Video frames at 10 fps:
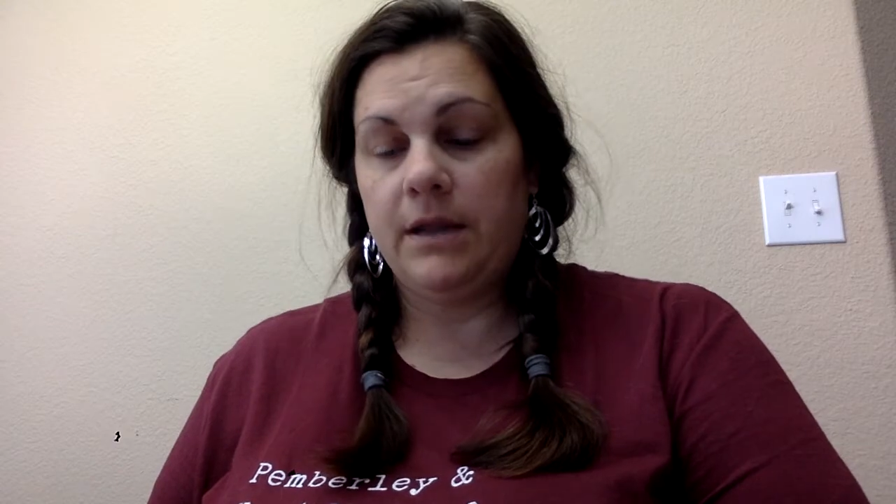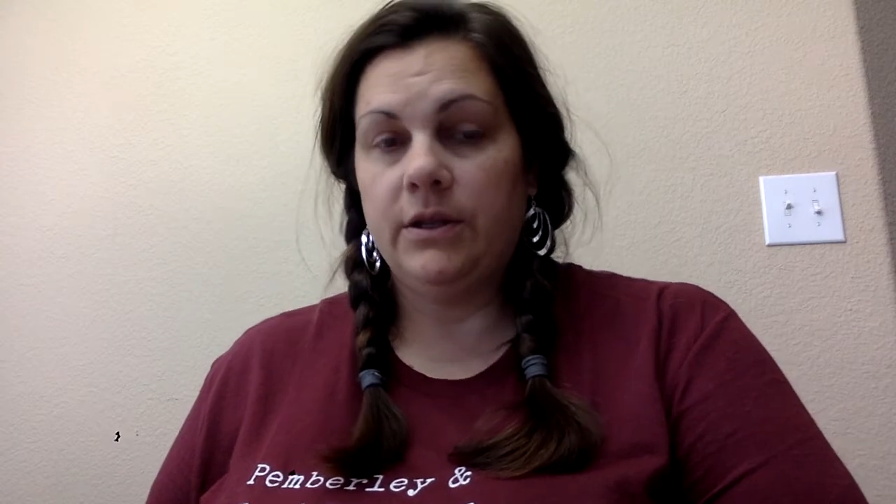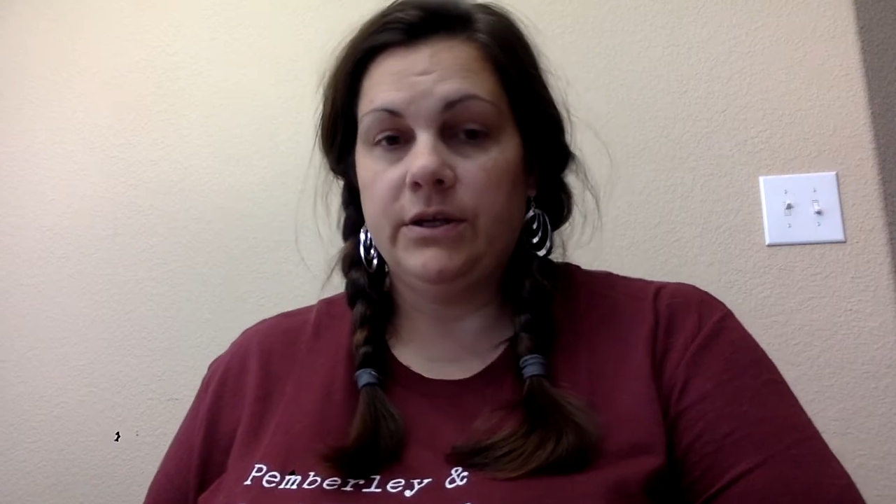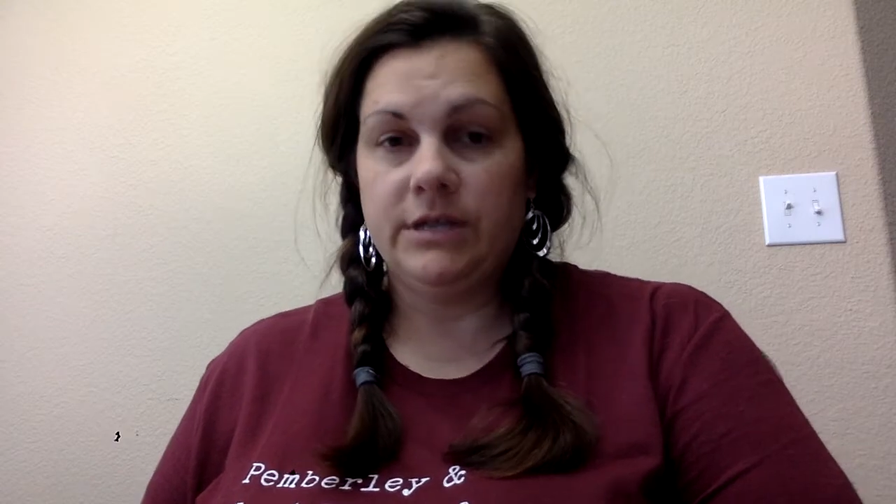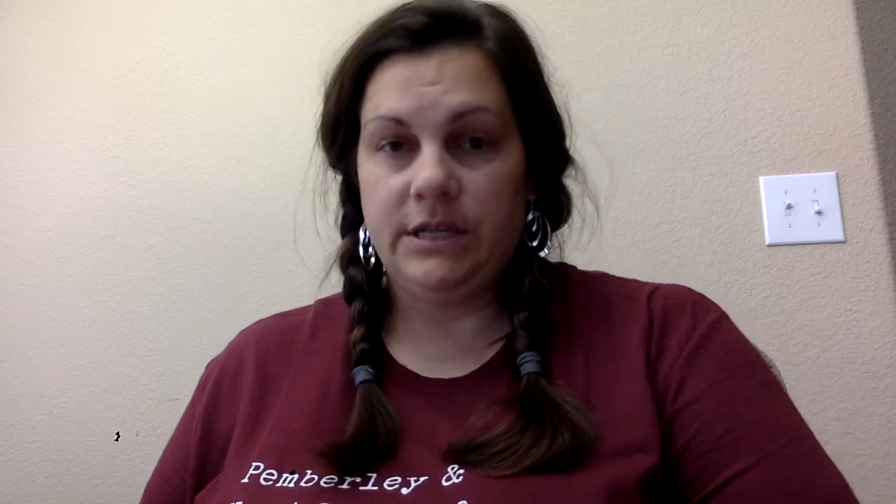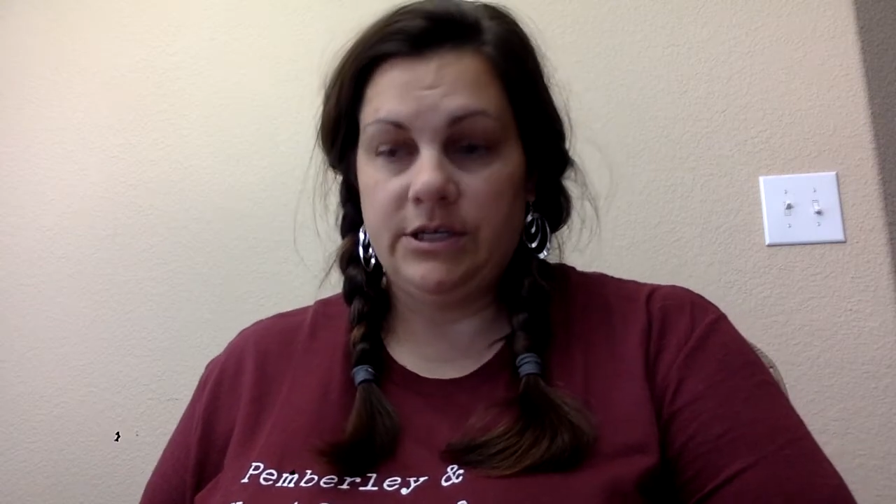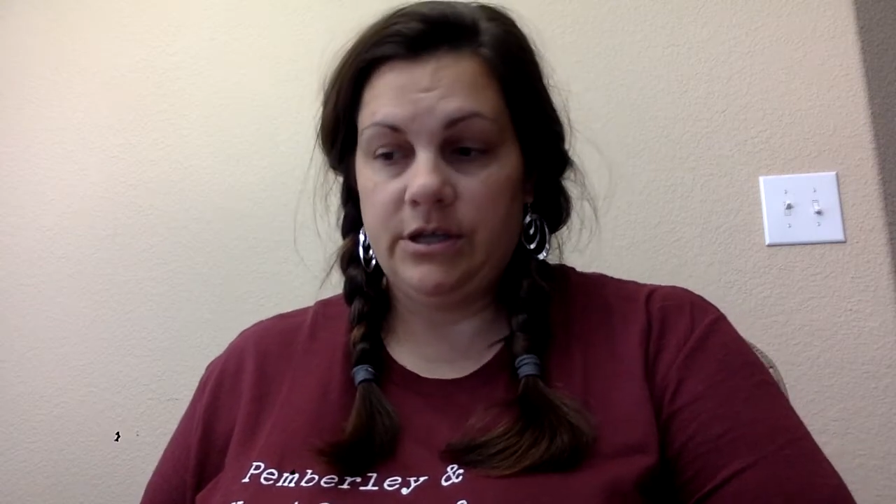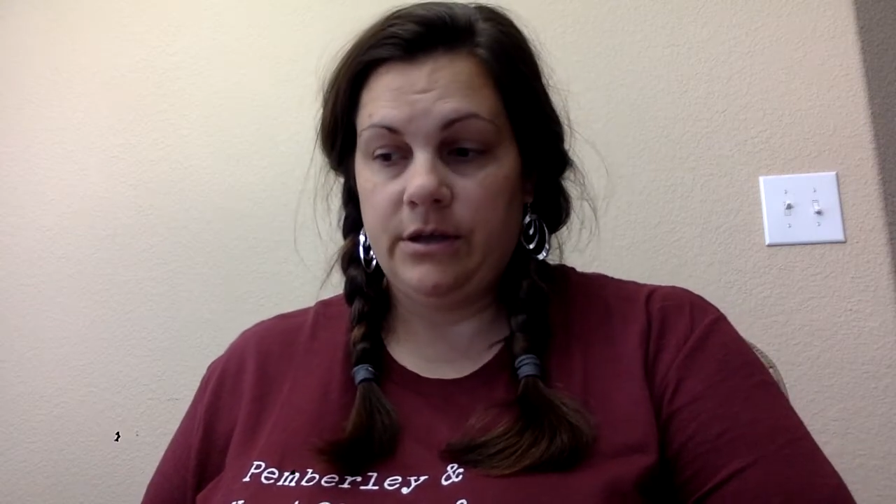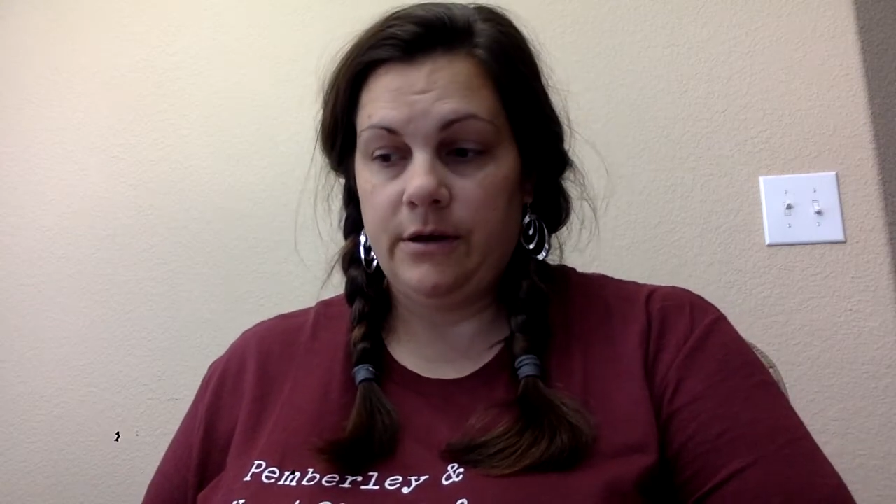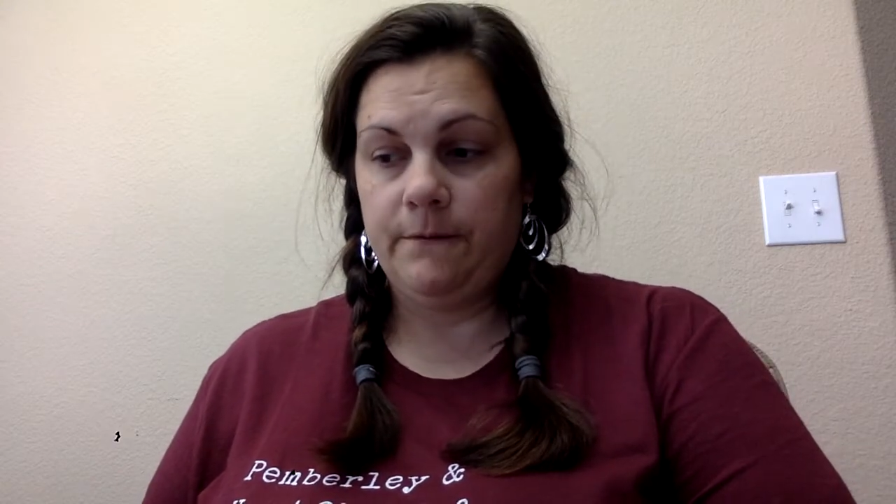looked at each
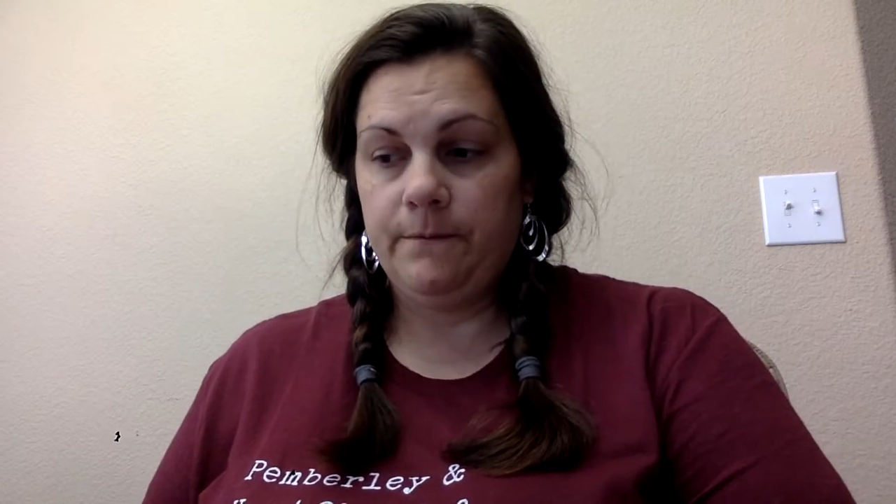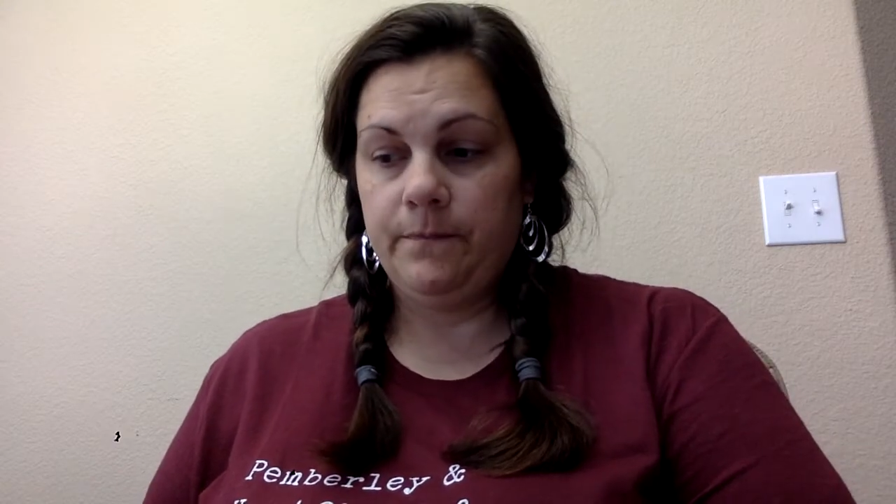other.